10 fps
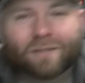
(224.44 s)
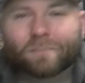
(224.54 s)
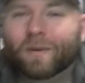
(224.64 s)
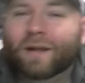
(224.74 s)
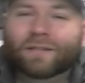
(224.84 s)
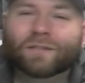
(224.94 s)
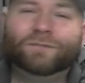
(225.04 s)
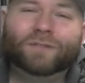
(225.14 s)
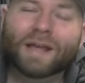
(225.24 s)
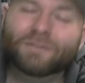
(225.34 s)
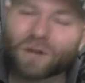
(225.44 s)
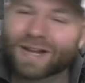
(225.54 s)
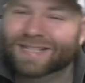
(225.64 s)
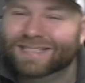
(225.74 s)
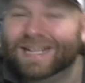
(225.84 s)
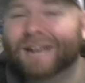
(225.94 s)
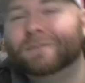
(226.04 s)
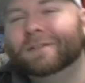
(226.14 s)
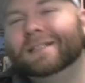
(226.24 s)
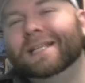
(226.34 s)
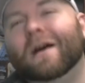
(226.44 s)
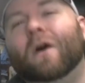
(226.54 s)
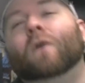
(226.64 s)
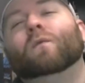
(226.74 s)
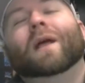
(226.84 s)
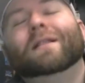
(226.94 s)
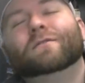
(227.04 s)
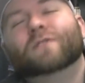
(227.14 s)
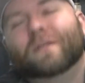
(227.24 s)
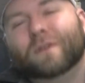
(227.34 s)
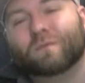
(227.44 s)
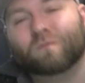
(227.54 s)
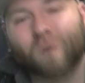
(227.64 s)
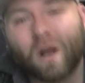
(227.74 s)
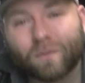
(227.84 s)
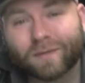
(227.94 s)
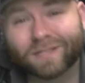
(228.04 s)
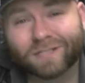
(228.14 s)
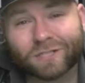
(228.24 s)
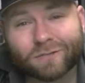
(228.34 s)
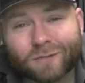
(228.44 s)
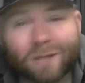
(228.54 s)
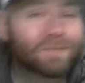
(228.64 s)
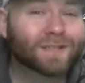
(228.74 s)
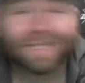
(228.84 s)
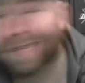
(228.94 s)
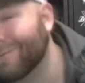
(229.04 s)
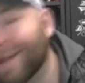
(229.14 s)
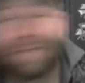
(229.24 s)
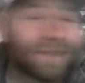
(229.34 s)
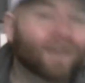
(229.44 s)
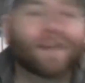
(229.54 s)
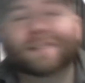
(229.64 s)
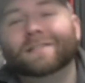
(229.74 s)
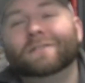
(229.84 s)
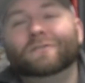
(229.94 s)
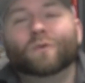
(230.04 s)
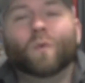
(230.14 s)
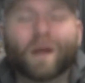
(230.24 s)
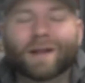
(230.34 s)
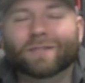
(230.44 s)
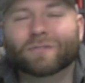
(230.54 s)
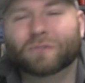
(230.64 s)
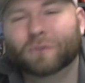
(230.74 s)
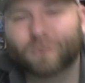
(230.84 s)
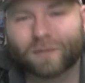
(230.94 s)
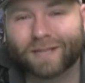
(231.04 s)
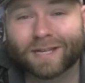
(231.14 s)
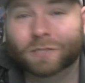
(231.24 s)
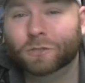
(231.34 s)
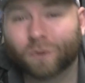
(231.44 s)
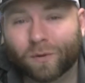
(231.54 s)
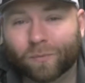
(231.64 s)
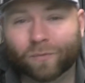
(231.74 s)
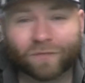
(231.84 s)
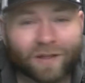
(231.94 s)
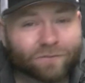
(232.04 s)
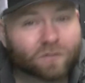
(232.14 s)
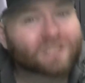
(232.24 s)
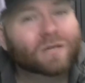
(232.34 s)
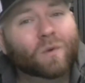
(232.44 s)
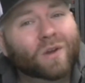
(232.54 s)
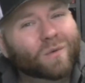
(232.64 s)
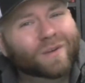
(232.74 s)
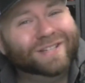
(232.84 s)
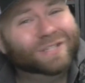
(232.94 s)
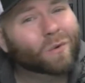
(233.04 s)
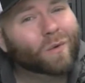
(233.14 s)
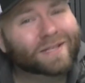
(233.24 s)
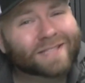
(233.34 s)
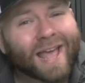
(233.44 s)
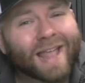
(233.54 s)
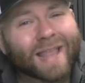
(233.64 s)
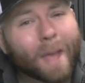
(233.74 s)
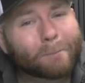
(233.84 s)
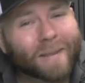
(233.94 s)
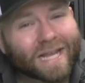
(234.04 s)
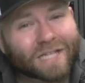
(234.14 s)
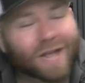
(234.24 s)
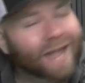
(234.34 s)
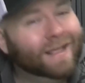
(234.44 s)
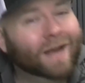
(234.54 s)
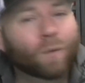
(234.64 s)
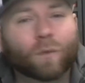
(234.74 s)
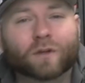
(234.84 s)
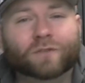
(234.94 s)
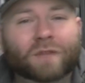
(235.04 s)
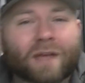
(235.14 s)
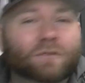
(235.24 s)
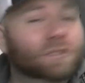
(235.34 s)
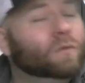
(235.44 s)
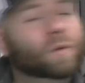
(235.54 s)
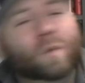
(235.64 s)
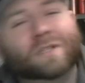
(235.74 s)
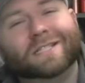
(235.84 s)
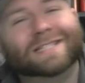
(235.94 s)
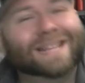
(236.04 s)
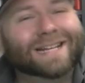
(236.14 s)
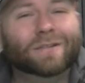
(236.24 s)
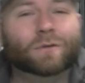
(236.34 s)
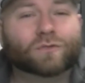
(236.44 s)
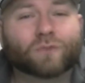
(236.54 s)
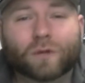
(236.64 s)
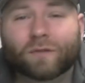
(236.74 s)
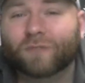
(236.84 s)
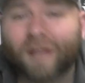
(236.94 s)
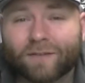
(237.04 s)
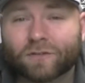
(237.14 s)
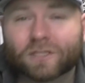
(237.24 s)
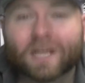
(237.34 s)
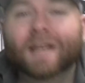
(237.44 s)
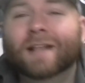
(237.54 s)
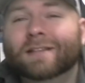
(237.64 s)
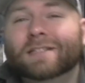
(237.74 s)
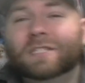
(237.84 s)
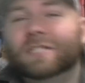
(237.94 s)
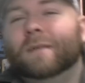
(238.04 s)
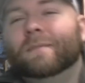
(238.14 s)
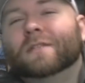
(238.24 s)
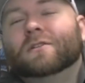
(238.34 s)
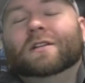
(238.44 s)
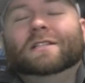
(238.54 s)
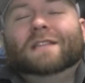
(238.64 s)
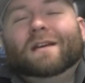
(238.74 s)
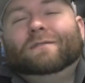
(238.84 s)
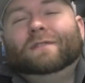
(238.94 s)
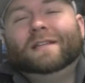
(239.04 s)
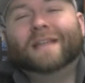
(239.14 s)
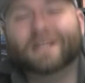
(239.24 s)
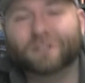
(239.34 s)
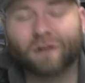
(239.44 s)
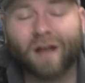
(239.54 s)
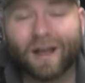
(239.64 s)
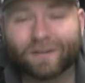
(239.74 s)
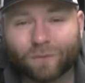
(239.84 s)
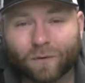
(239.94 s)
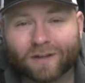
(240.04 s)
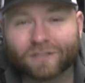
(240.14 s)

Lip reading: But the flavor is definitely all right. There's nothing wrong with this juice, I must say right there. It's a quite thoroughly enjoyable vape for someone who enjoys that peach and that orange flavor. Someone who wants to stick to those fruity flavors. This is something that's going to definitely get your eye for it.